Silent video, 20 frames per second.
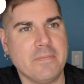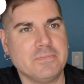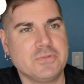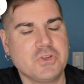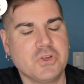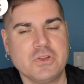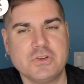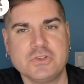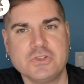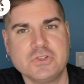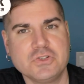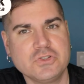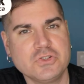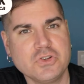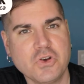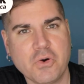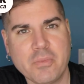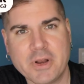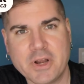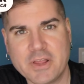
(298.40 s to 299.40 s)
So there's
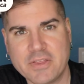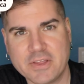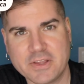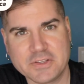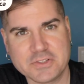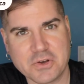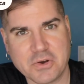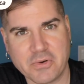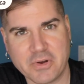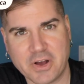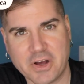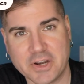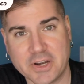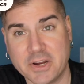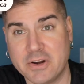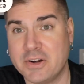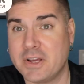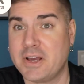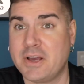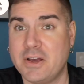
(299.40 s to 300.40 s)
so many things going on
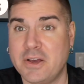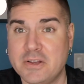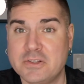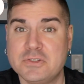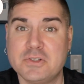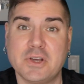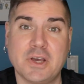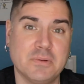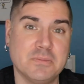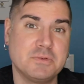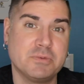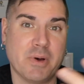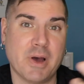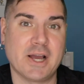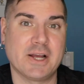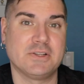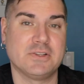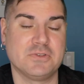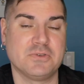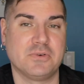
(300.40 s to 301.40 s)
here. And it comes
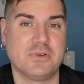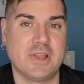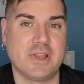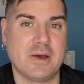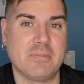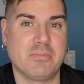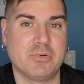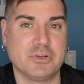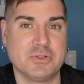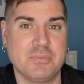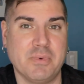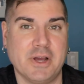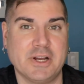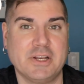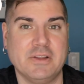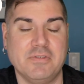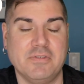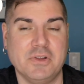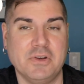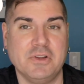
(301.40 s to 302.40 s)
back to sort of that
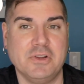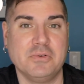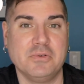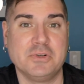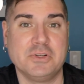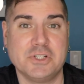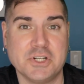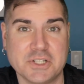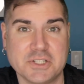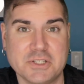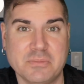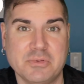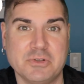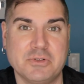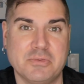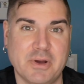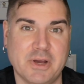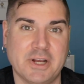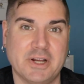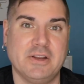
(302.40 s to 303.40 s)
perspective. You need to adjust the
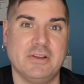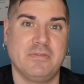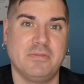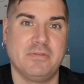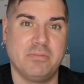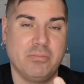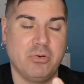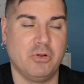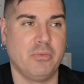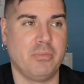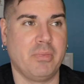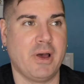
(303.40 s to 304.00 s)
perspective, pull